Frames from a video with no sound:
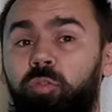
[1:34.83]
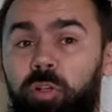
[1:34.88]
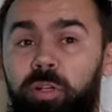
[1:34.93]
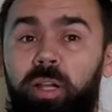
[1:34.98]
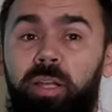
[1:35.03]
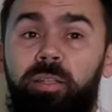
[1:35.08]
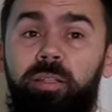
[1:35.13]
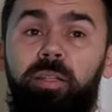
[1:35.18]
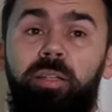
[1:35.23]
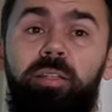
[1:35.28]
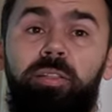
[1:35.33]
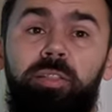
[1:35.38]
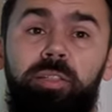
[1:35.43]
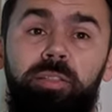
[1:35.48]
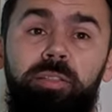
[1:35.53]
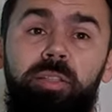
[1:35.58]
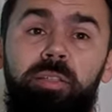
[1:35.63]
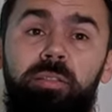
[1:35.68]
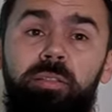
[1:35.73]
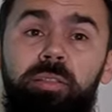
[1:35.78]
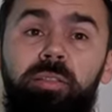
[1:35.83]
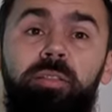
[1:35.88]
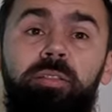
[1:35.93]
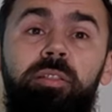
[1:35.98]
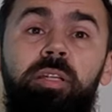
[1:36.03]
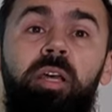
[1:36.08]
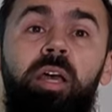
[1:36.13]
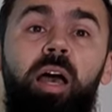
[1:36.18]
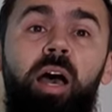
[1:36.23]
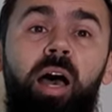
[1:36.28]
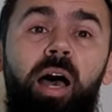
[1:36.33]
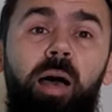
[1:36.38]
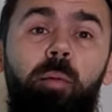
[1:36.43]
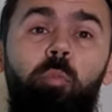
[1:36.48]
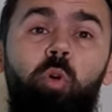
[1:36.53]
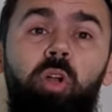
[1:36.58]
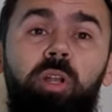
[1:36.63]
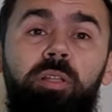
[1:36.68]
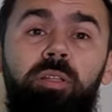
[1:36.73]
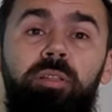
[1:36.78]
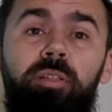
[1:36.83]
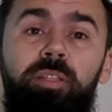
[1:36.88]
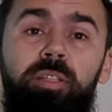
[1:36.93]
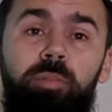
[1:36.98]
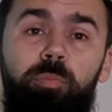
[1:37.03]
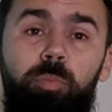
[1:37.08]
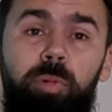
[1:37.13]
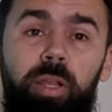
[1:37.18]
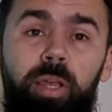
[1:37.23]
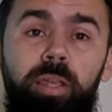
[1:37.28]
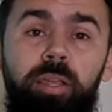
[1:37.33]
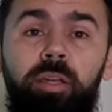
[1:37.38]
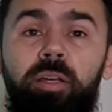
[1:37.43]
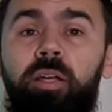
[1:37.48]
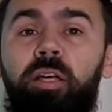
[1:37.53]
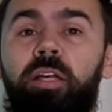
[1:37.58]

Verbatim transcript: 466 AMOLED display,